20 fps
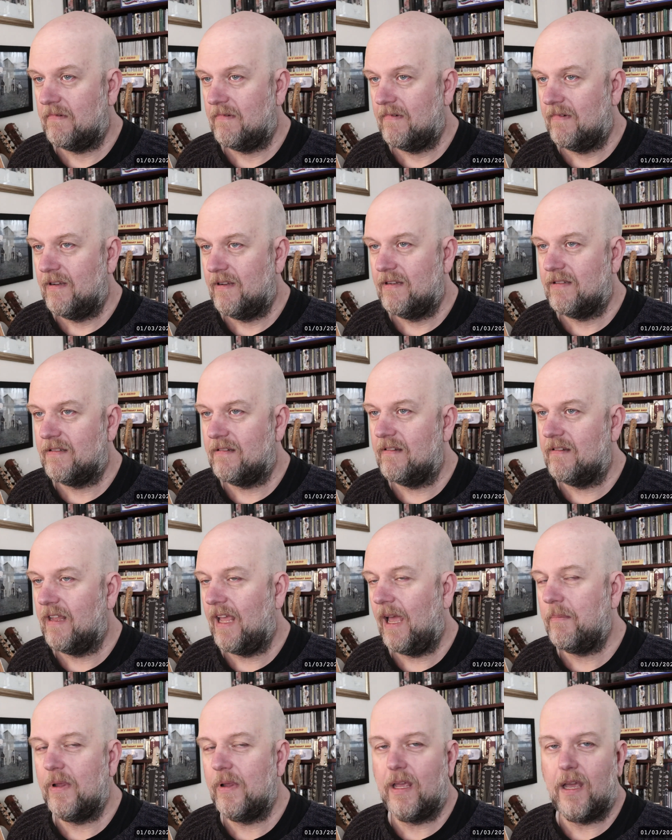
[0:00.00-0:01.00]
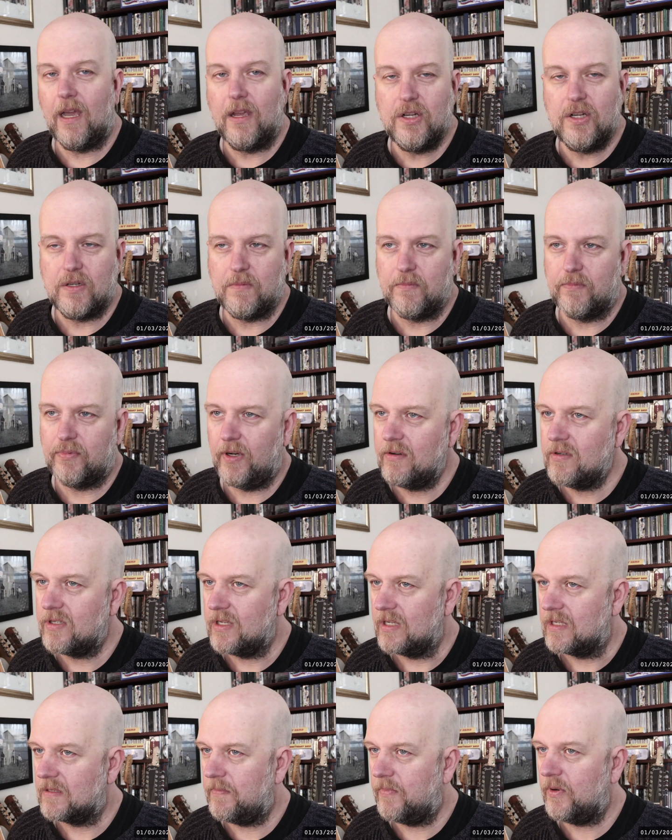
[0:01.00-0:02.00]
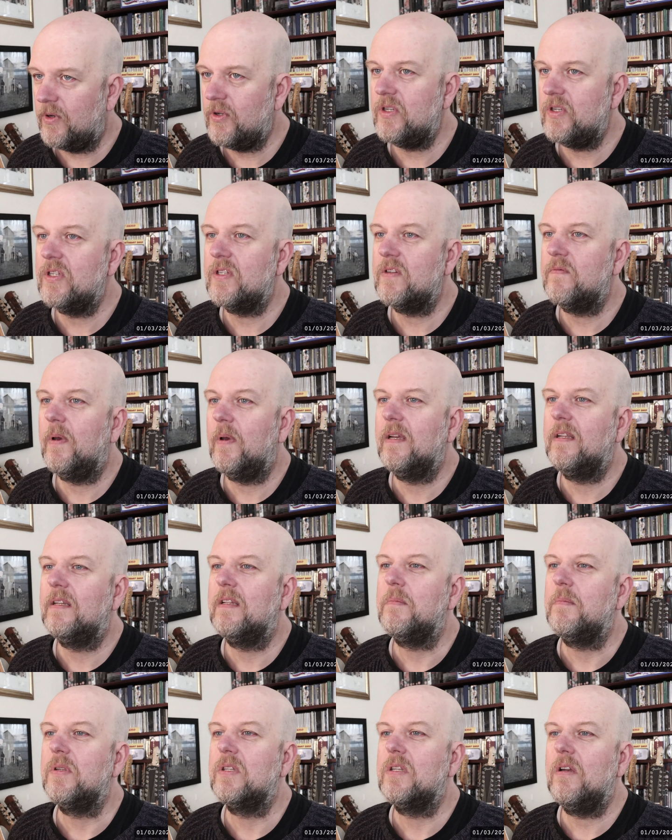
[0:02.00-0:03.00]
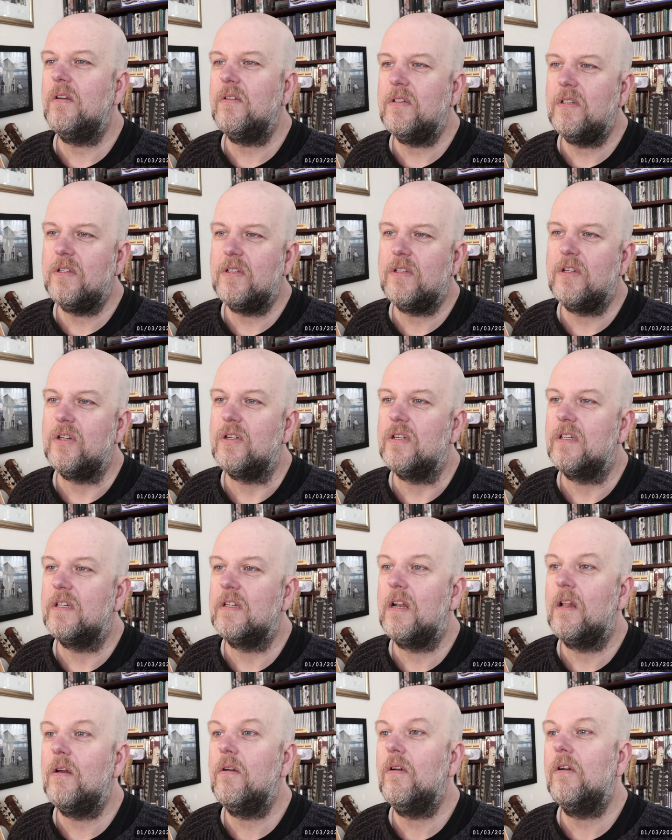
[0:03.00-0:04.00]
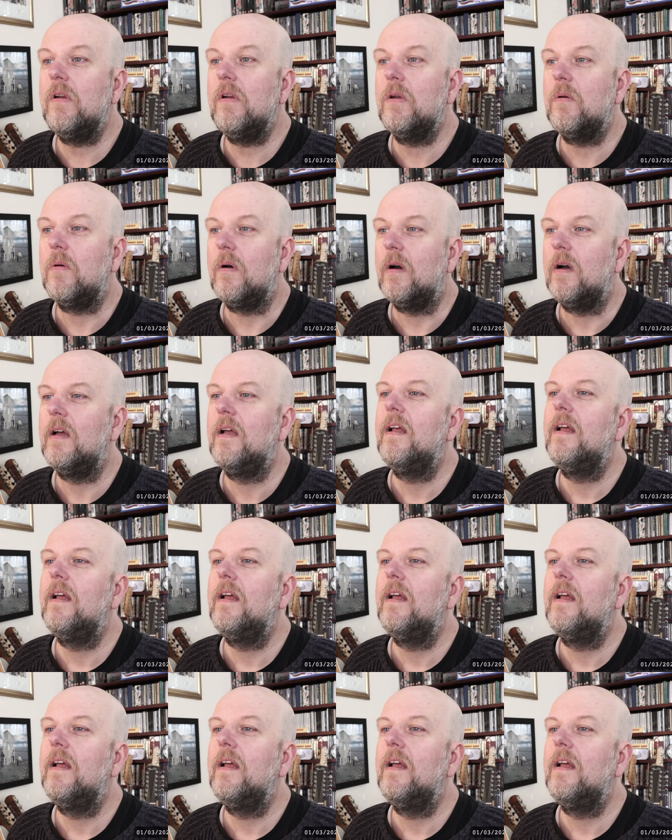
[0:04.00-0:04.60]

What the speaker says: to the application process. Bosses have made the bizarre decision to no longer require